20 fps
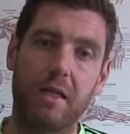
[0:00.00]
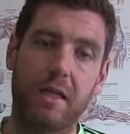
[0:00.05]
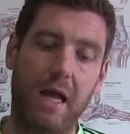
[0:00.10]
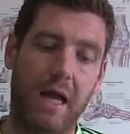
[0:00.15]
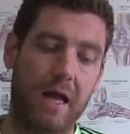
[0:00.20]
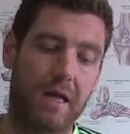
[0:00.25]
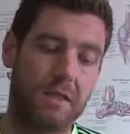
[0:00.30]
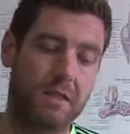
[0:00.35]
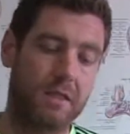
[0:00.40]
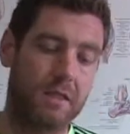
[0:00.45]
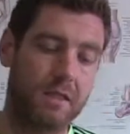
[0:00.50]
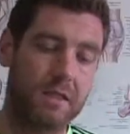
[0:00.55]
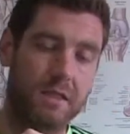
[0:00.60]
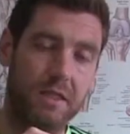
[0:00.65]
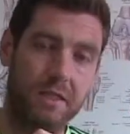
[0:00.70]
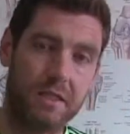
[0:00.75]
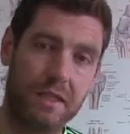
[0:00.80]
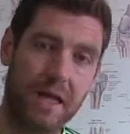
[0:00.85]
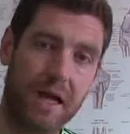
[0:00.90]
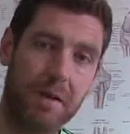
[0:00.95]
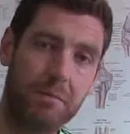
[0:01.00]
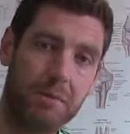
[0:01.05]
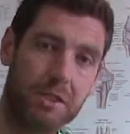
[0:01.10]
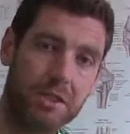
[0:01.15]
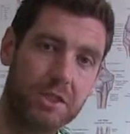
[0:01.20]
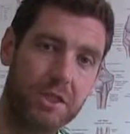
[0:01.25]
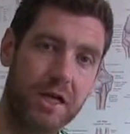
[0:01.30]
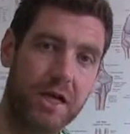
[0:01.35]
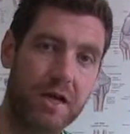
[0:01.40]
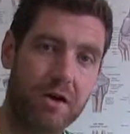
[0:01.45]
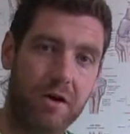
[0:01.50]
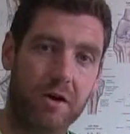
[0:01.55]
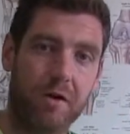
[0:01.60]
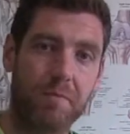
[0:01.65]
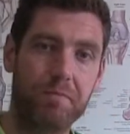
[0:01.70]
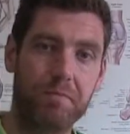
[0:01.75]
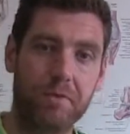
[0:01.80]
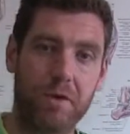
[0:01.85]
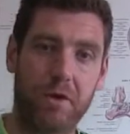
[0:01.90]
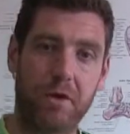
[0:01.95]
that the damage there,